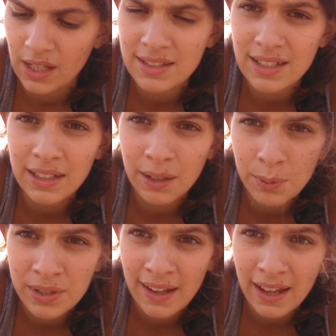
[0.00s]
I
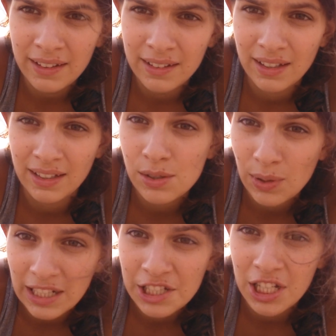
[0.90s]
started with that, and that's
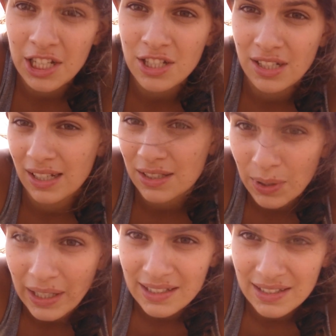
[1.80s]
what I changed, and that's
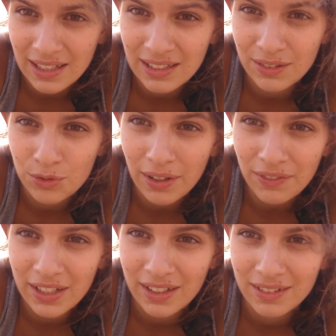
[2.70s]
why I started
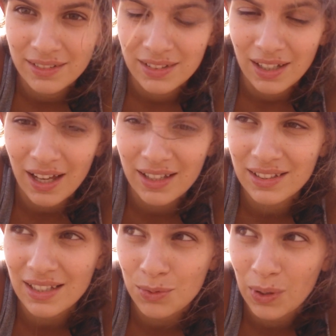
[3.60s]
traveling,
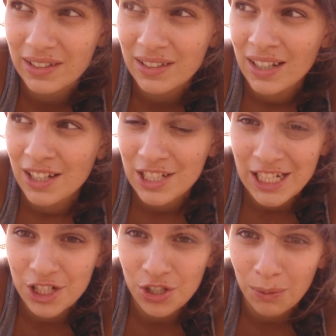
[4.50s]
and that's what
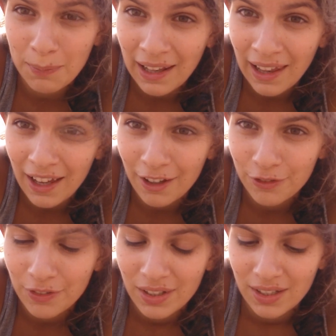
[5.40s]
changed all my life.